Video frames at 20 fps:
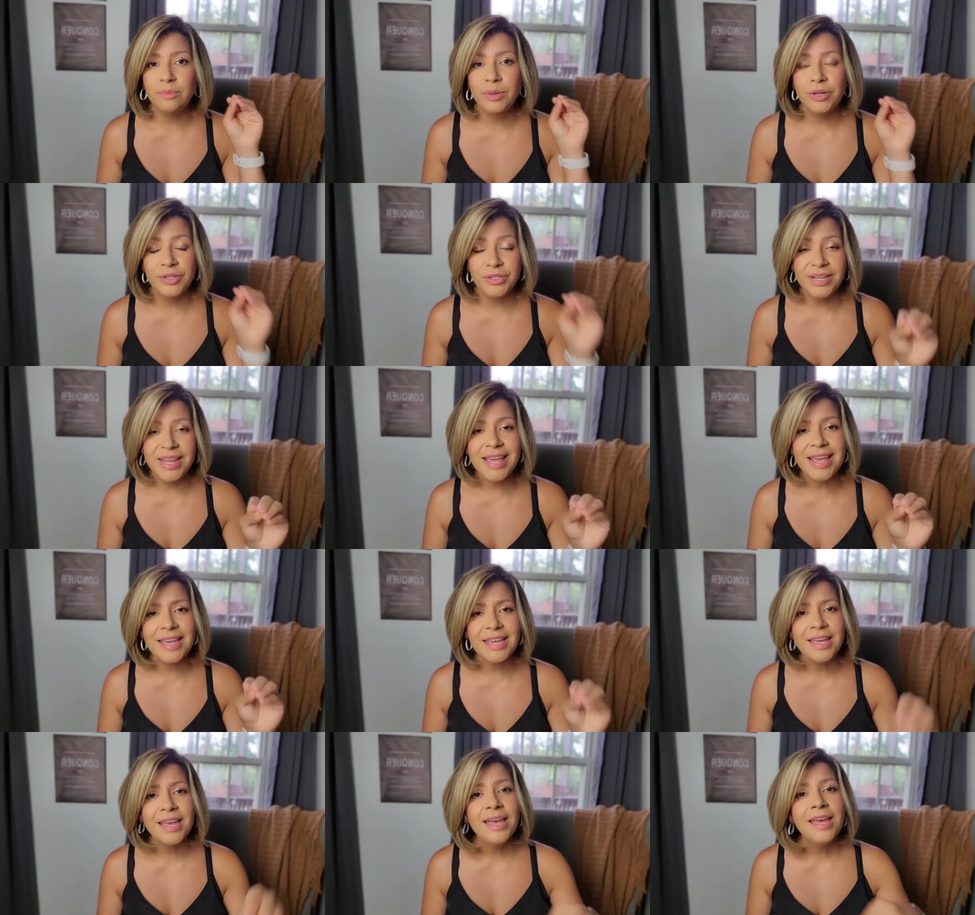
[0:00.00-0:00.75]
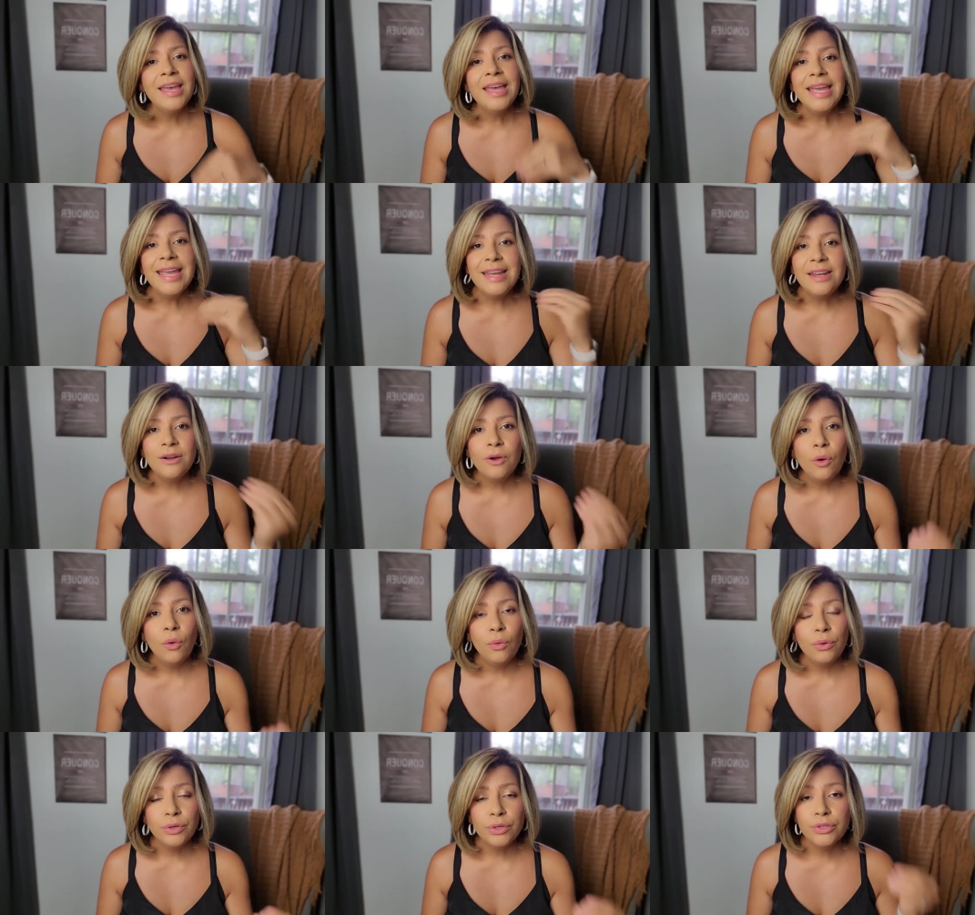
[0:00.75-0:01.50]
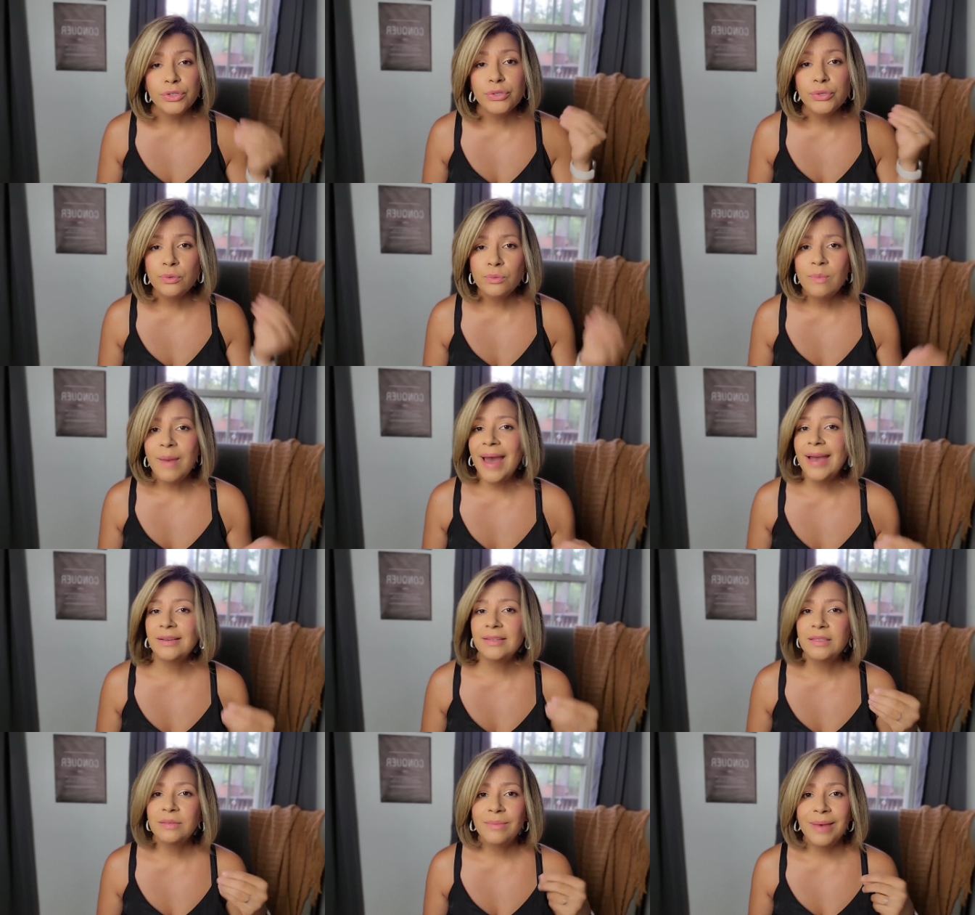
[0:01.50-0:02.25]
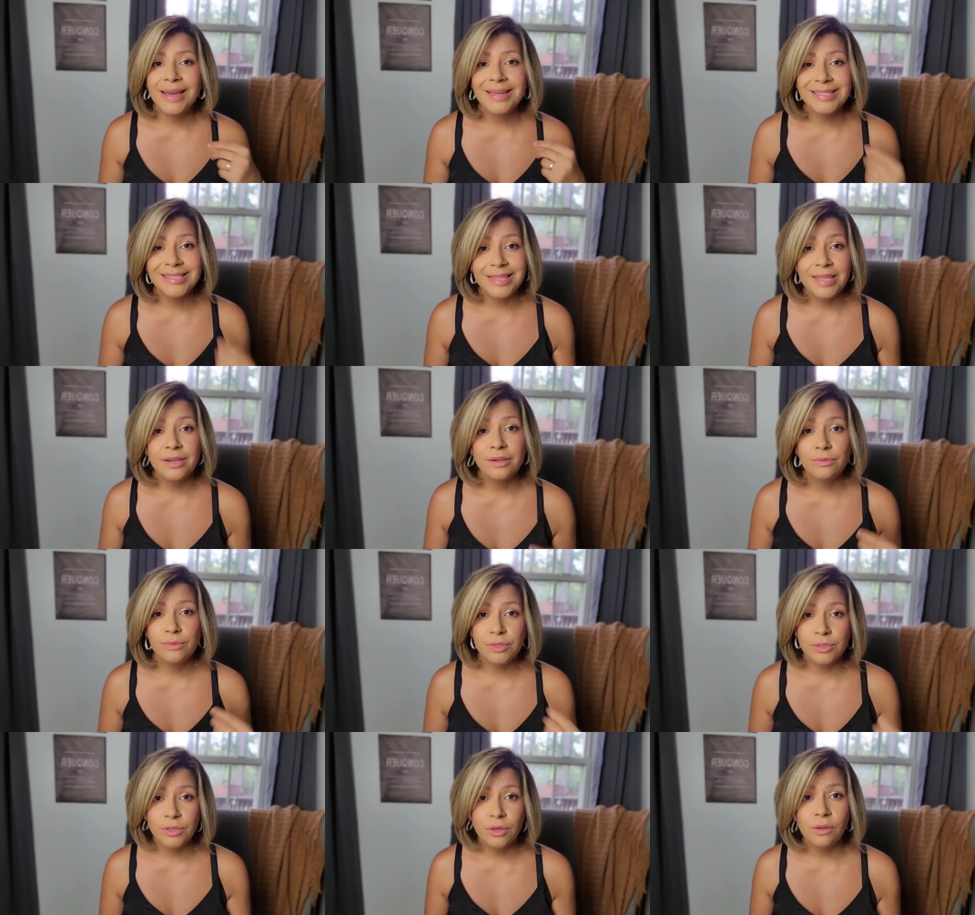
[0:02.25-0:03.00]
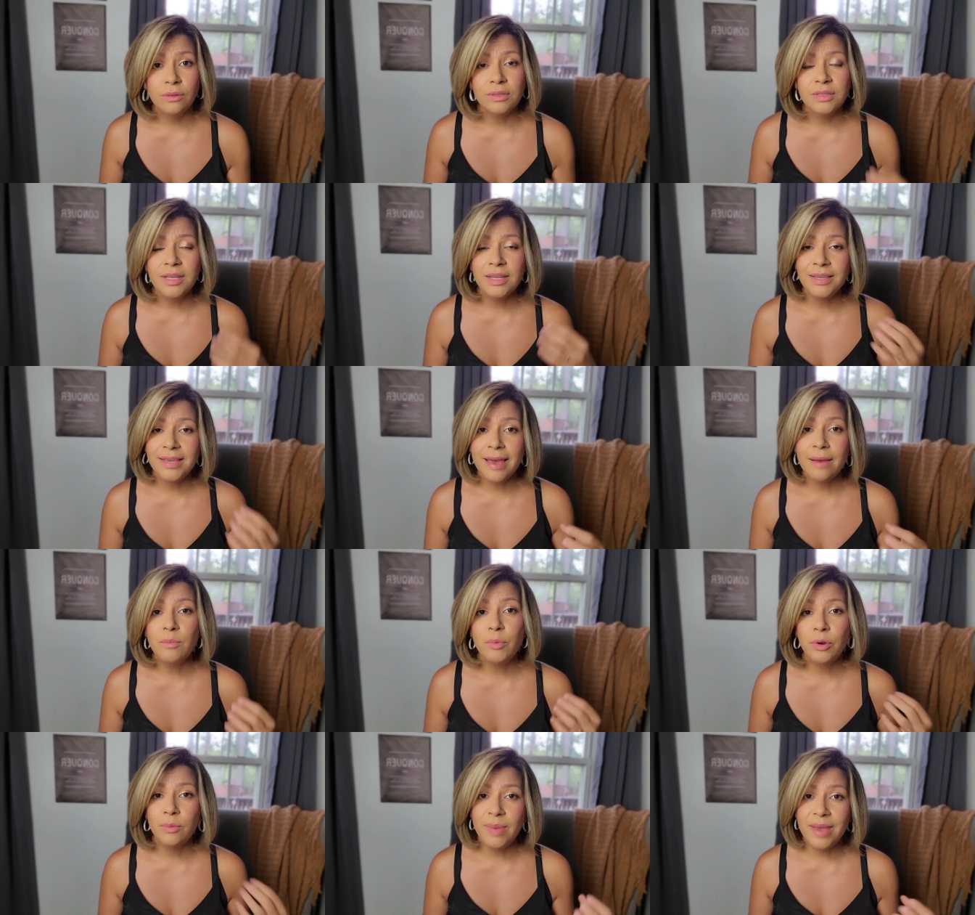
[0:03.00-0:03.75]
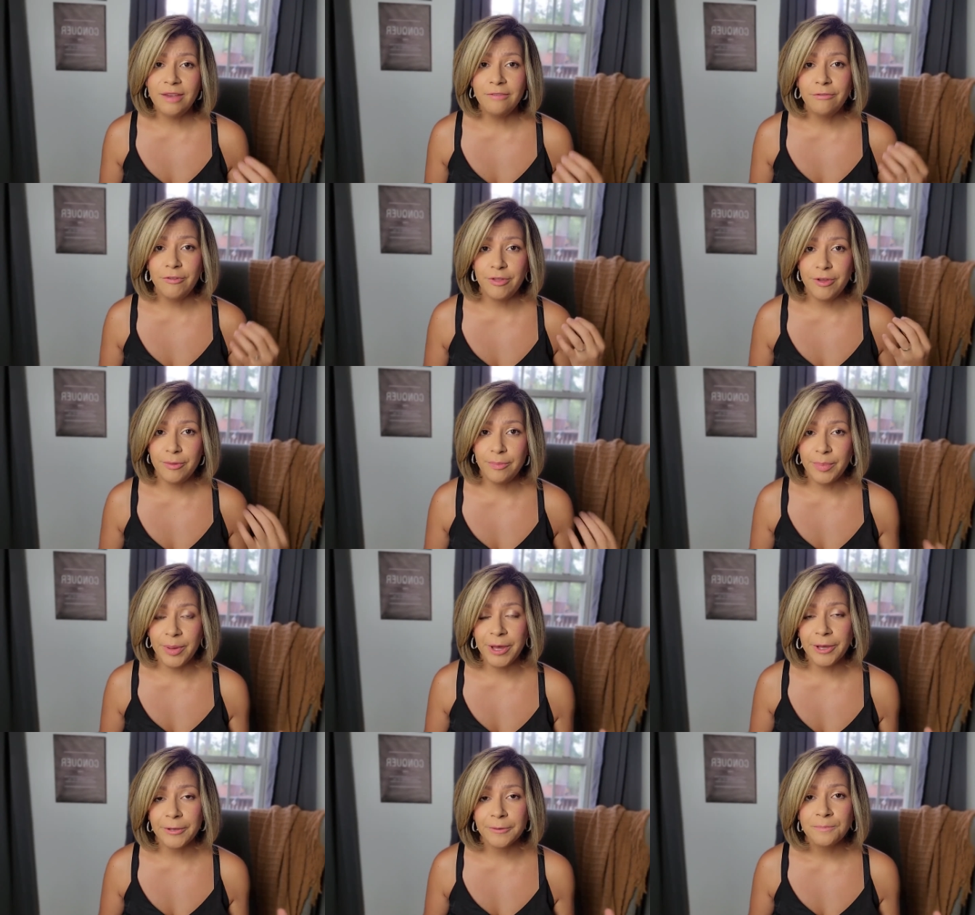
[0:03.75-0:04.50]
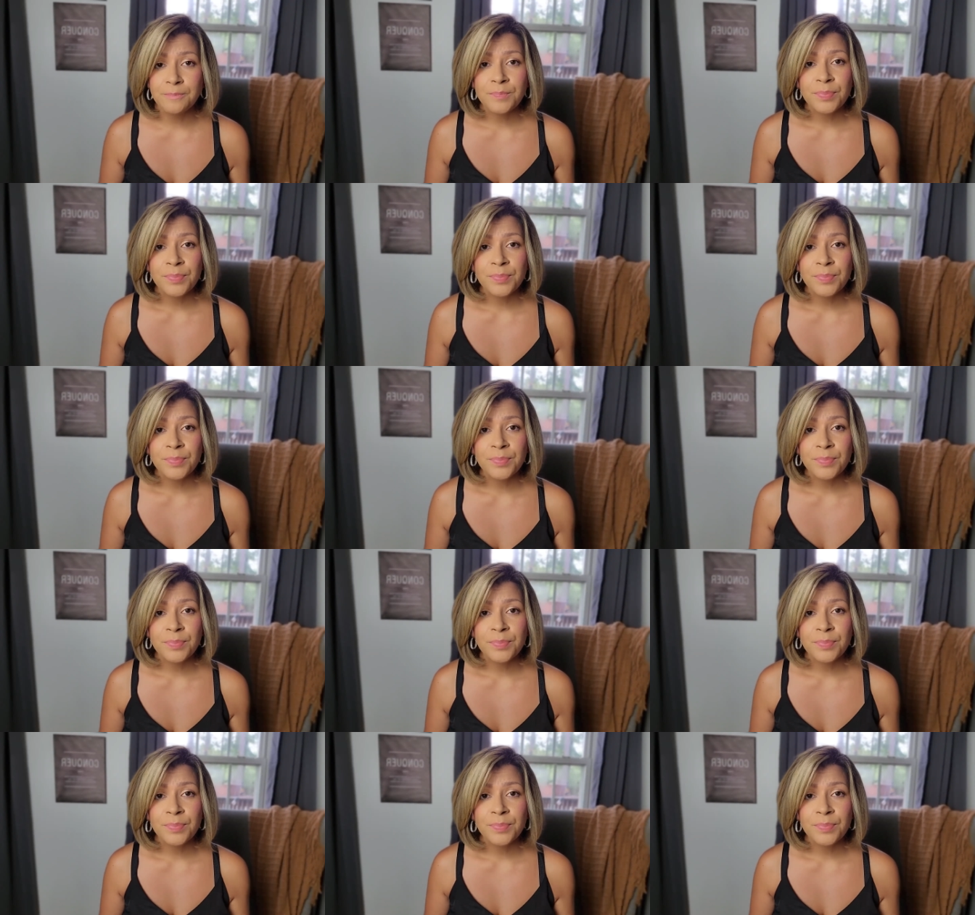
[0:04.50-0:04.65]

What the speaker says: per day in order to maximize their results and get more bang for their buck.